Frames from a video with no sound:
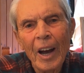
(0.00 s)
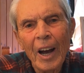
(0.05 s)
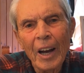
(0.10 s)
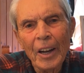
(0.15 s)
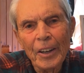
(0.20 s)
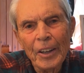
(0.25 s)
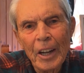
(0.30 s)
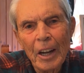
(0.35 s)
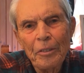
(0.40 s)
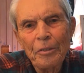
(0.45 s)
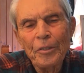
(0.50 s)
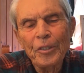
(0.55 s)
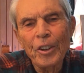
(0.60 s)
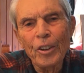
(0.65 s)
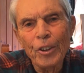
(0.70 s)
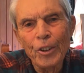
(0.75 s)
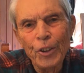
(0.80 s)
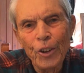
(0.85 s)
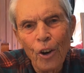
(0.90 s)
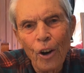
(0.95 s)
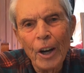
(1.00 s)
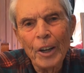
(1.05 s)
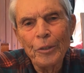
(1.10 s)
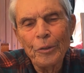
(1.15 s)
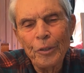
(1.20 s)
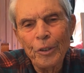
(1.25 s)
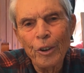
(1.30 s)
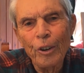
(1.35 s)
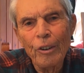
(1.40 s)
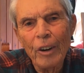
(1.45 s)
enough to die
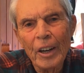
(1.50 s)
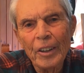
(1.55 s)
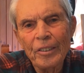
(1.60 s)
for